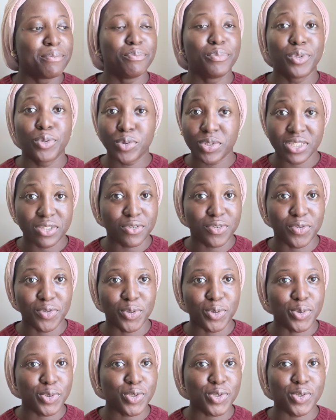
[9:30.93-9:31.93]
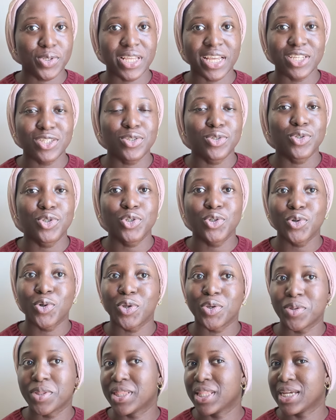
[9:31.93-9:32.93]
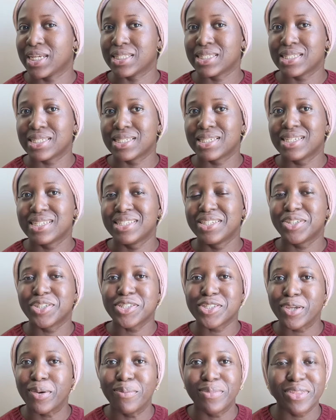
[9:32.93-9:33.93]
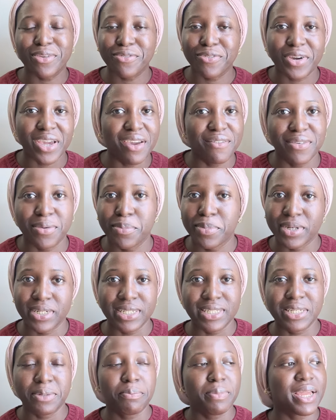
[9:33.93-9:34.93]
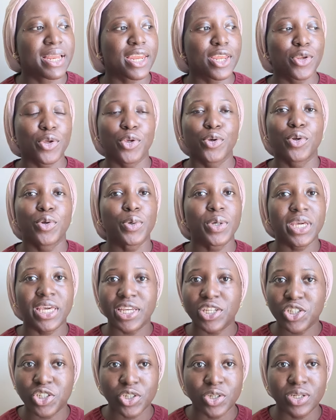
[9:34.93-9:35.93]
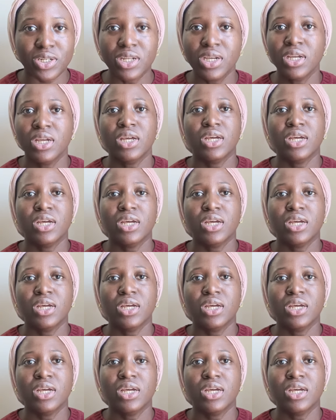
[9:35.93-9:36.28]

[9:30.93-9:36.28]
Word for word: beautiful so that's to show you that there is something for everybody depending on your location